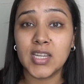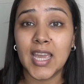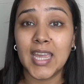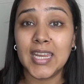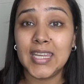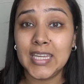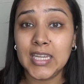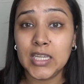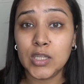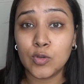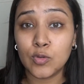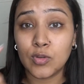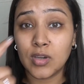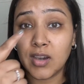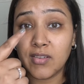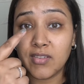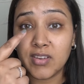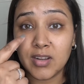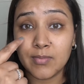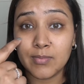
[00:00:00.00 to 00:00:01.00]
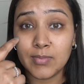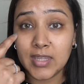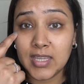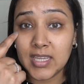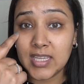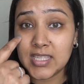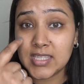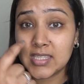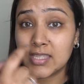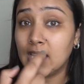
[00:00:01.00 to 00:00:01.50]
I need to cover up
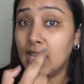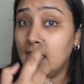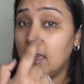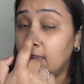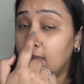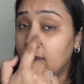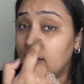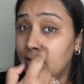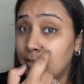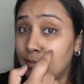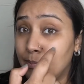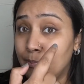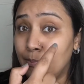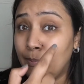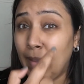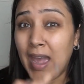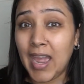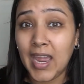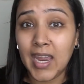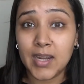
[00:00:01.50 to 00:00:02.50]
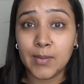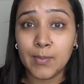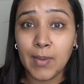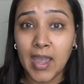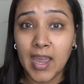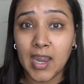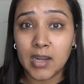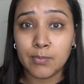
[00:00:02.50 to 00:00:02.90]
these bad